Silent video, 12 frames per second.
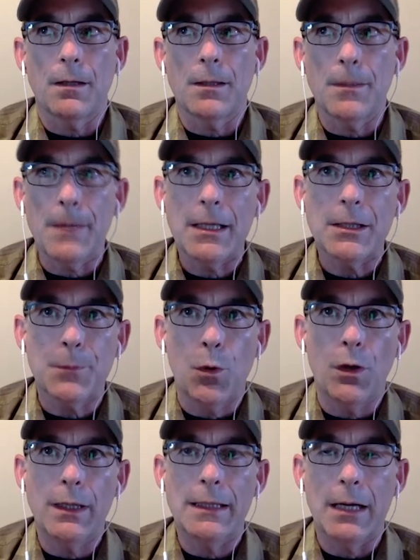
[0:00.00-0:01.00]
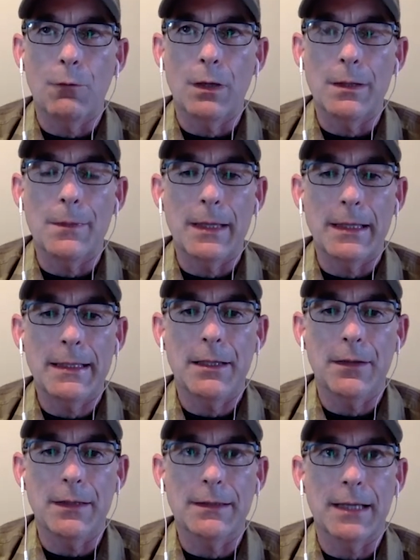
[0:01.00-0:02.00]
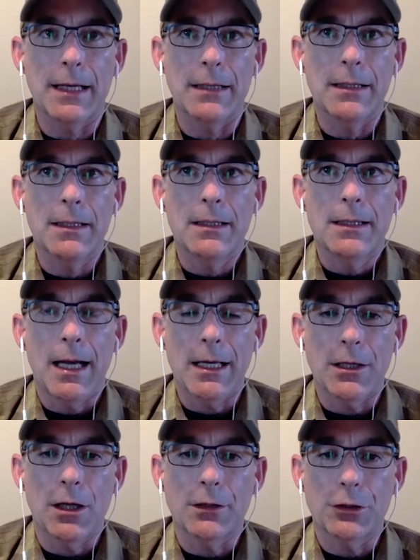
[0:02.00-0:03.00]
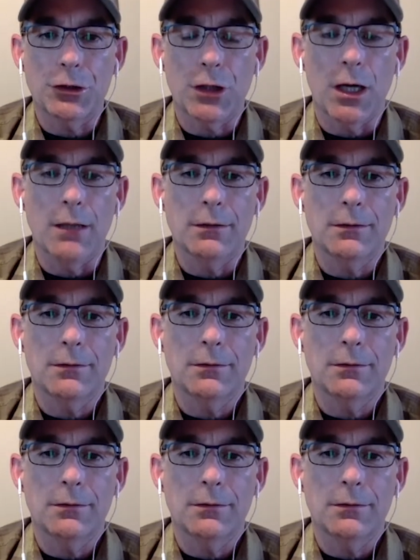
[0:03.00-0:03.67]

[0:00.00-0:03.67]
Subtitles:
the biggest point I want to make here is that I got the shot.